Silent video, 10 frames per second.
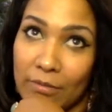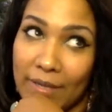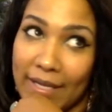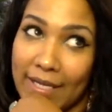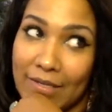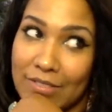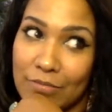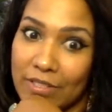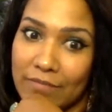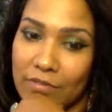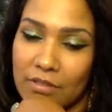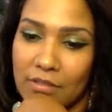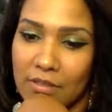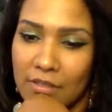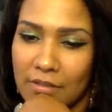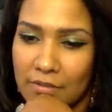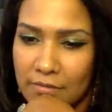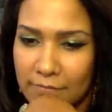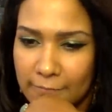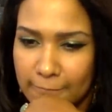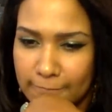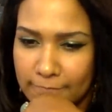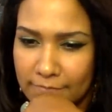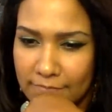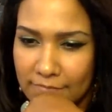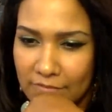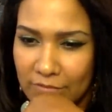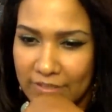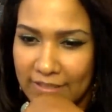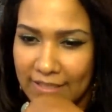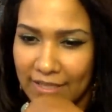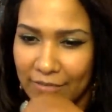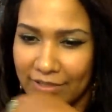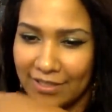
or my house or whatever. You did that one.